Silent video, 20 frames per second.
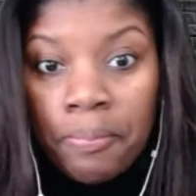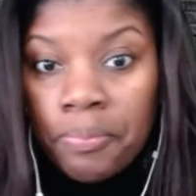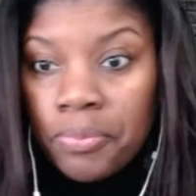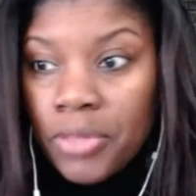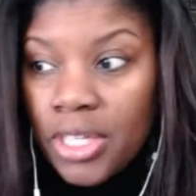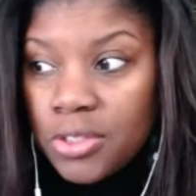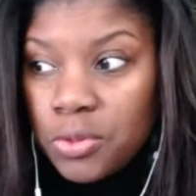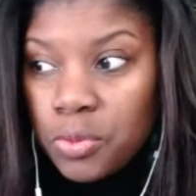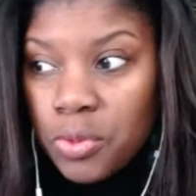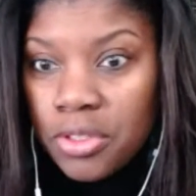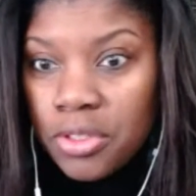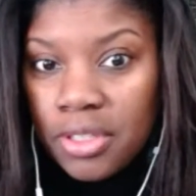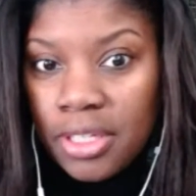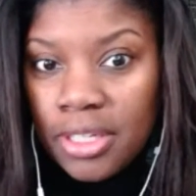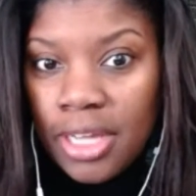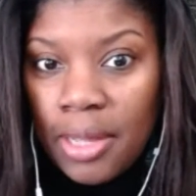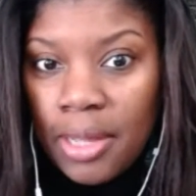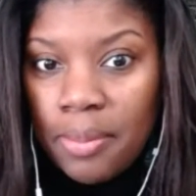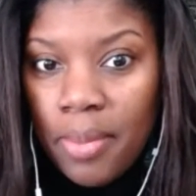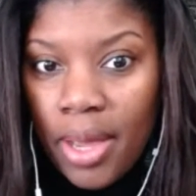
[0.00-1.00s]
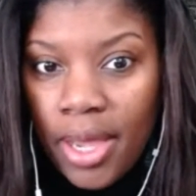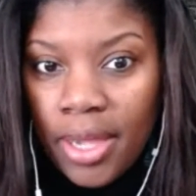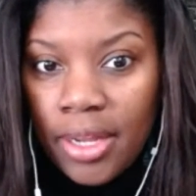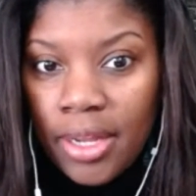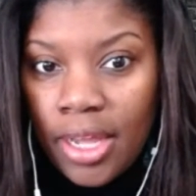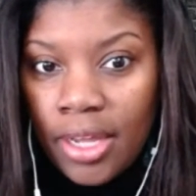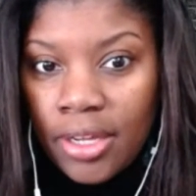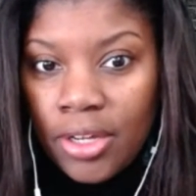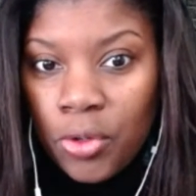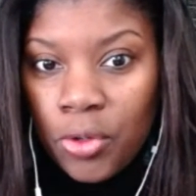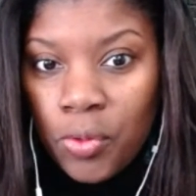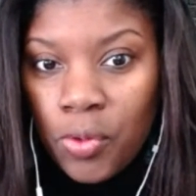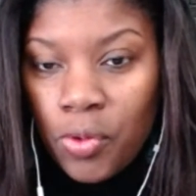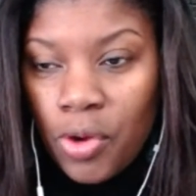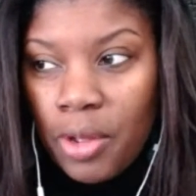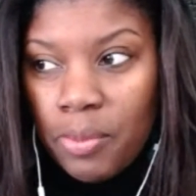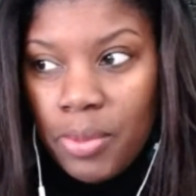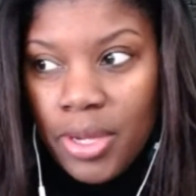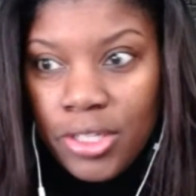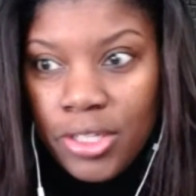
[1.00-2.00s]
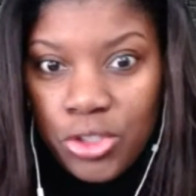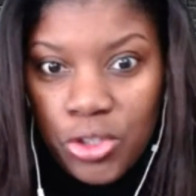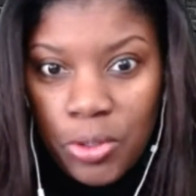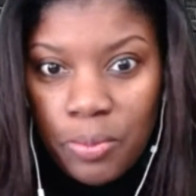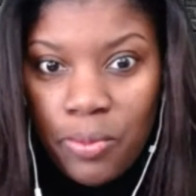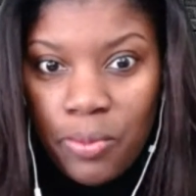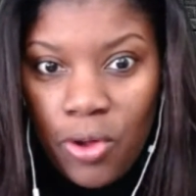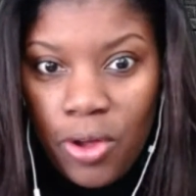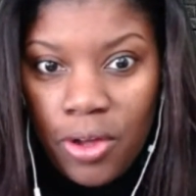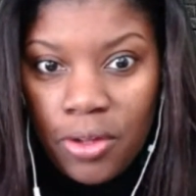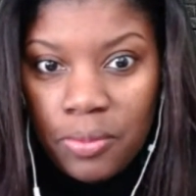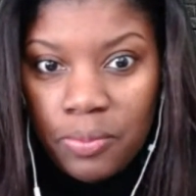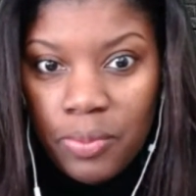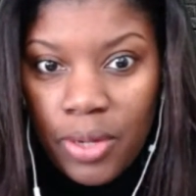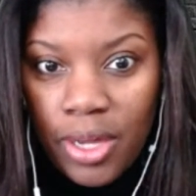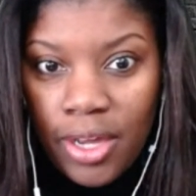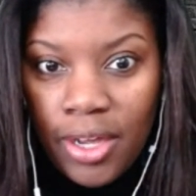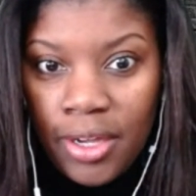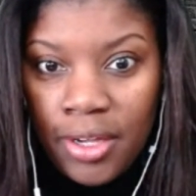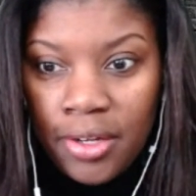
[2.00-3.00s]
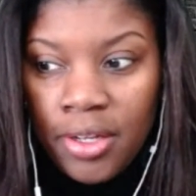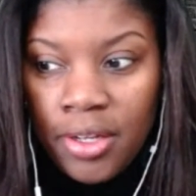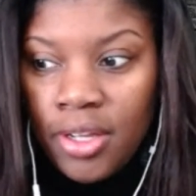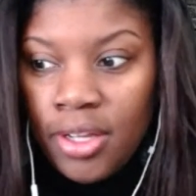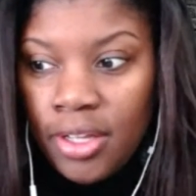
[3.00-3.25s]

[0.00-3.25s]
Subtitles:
That's one thing I might echo or I might jump on behind.